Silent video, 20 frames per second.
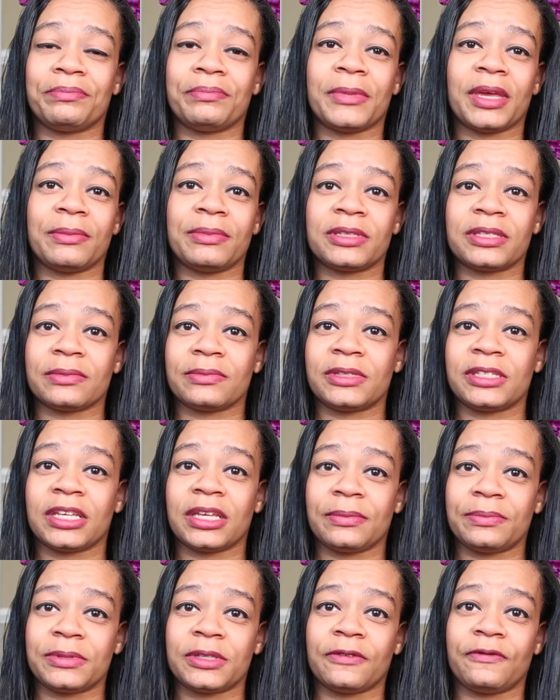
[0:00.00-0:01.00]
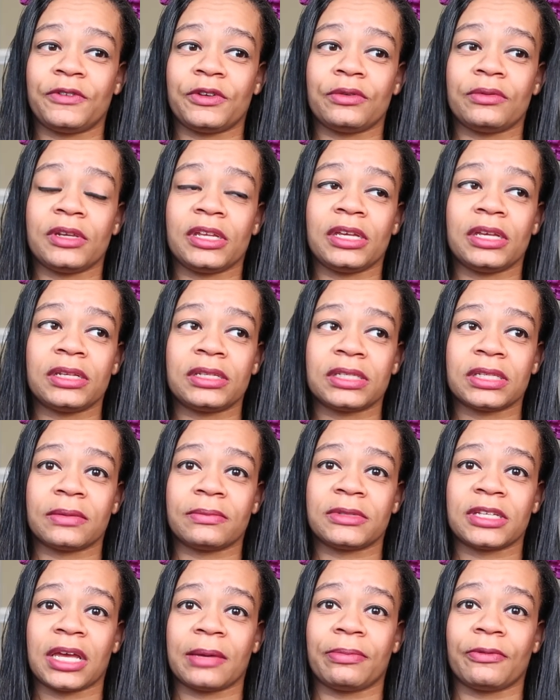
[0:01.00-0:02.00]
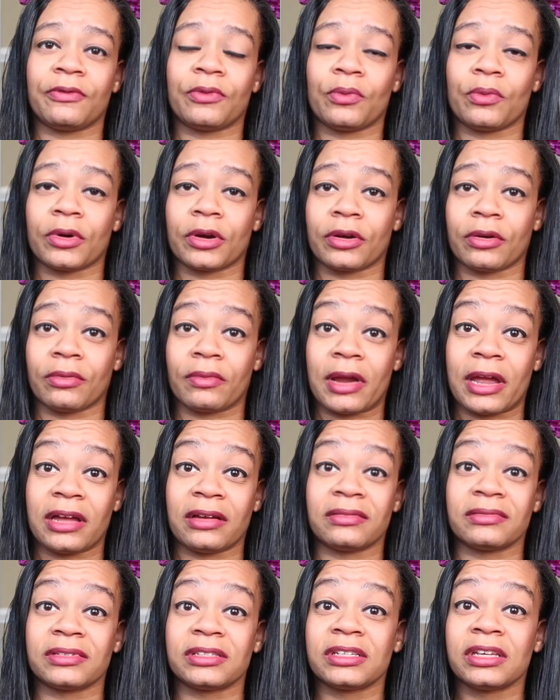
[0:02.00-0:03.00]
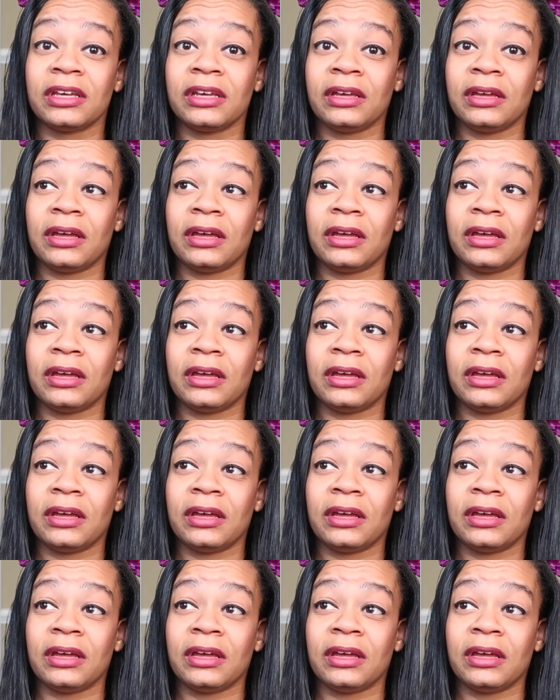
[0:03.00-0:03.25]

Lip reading: maybe some tips if you need some type of a workaround.